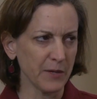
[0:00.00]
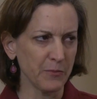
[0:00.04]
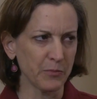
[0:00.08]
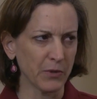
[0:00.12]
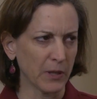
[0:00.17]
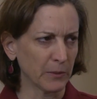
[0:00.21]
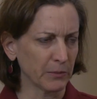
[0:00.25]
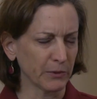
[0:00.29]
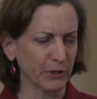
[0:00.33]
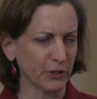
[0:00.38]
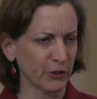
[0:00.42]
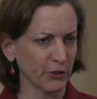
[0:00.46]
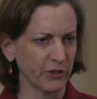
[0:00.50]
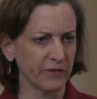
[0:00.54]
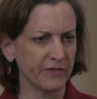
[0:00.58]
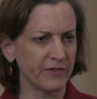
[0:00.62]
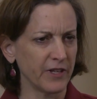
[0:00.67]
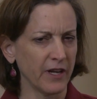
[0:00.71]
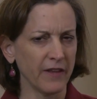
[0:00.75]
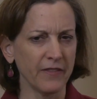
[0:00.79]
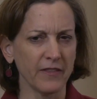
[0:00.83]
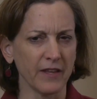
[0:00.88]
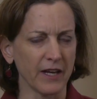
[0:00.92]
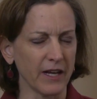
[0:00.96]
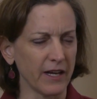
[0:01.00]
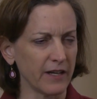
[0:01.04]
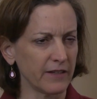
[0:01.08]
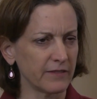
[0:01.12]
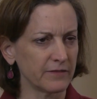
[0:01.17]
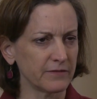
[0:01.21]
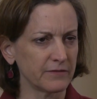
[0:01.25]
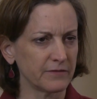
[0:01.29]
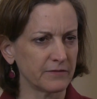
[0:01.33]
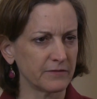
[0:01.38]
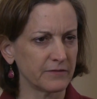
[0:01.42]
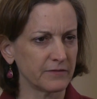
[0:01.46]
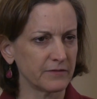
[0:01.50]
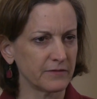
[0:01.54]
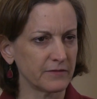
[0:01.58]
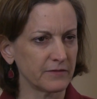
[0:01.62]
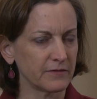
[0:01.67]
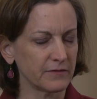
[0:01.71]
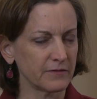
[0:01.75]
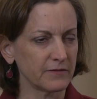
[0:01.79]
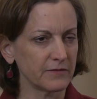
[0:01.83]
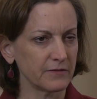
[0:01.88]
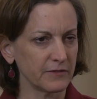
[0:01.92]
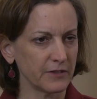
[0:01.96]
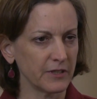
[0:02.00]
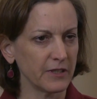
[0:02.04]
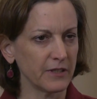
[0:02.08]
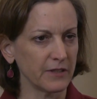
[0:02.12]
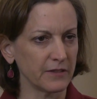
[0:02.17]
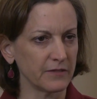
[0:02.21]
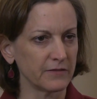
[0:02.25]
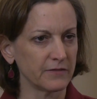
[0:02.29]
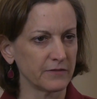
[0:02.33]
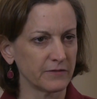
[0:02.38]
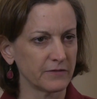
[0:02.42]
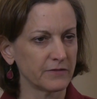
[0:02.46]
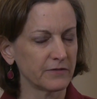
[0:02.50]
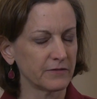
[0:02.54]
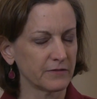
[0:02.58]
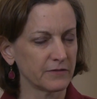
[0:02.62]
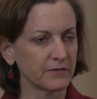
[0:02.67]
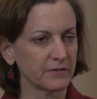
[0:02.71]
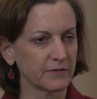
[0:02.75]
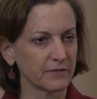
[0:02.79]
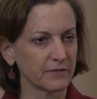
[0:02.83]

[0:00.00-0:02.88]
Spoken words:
that time when it seems that it might have been possible, but when